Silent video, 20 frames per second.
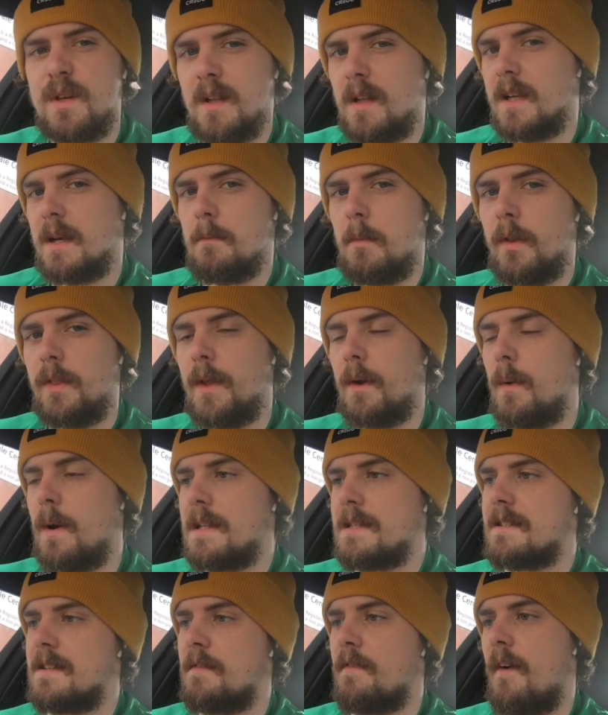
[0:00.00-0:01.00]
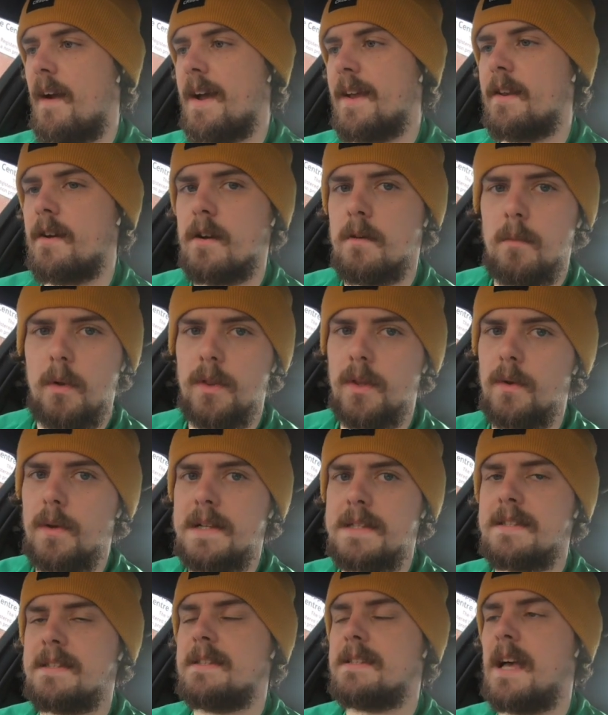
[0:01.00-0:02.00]
a week, like a Monday, Wednesday, Friday, or Monday,
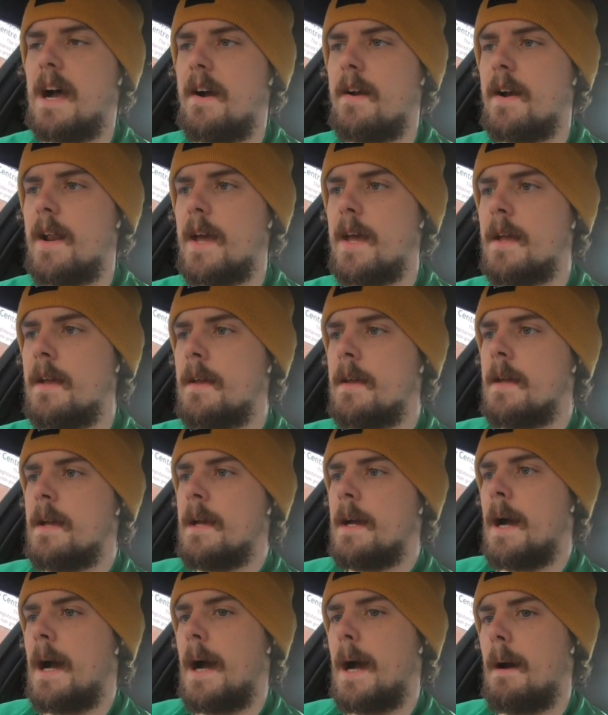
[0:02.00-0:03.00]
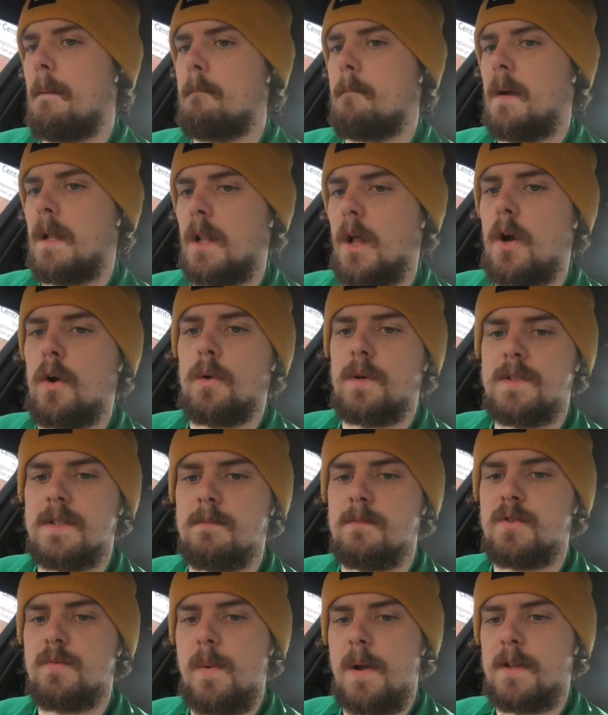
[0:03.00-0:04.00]
Wednesday, Saturday, along with
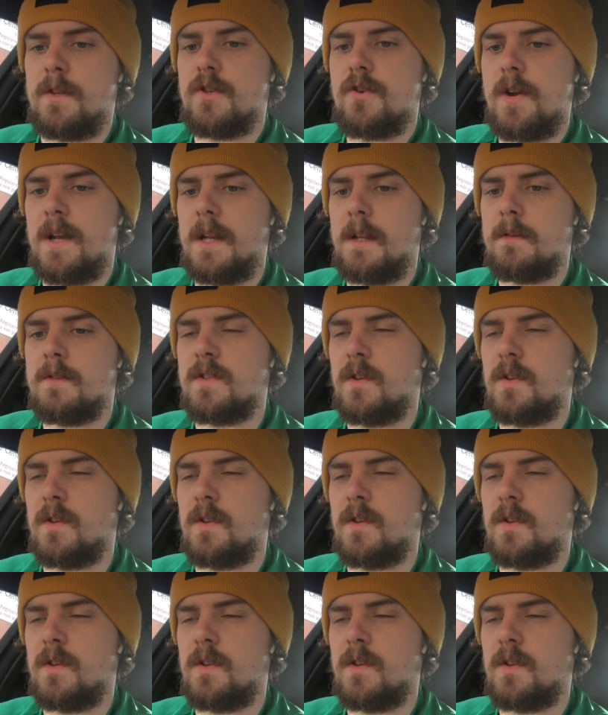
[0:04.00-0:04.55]
some sprint training.